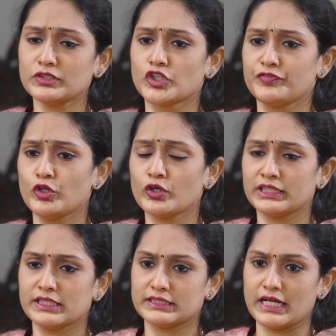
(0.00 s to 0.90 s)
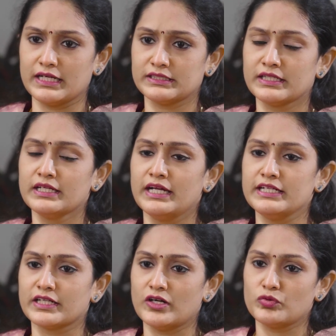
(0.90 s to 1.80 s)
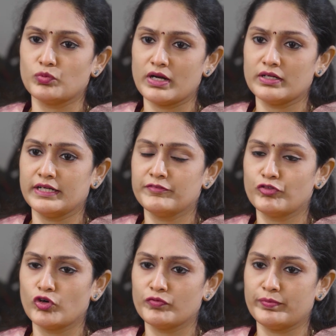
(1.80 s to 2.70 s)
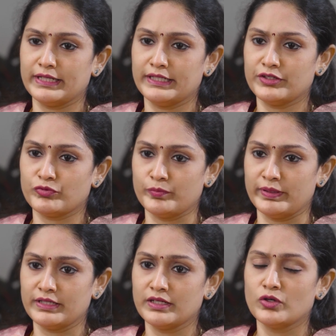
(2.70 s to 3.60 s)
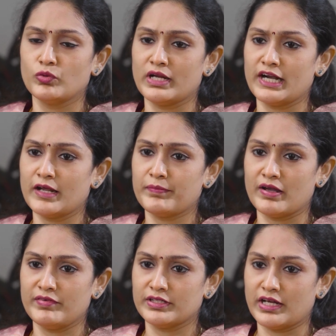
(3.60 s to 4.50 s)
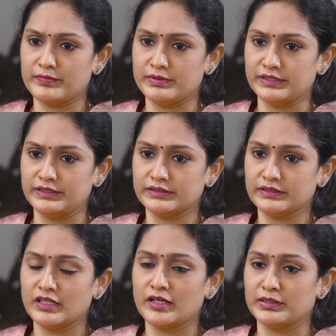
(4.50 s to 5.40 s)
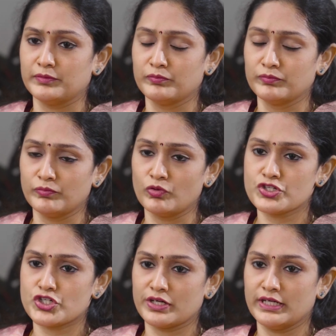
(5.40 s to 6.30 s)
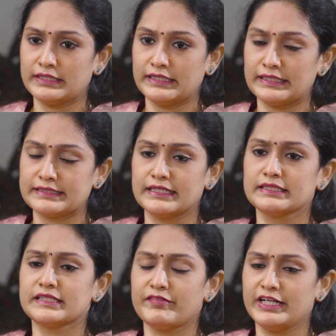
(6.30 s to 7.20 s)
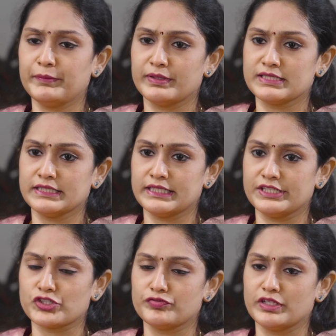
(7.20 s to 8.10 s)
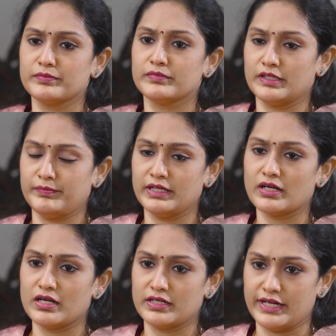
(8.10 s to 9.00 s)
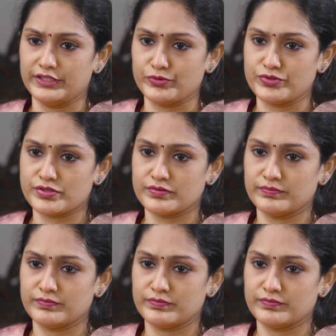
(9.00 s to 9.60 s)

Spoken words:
So if you look at the stats, it's around 1 in 4 pregnant women who end up having diabetes. But the most shocking thing is that 70% of them remain undiagnosed.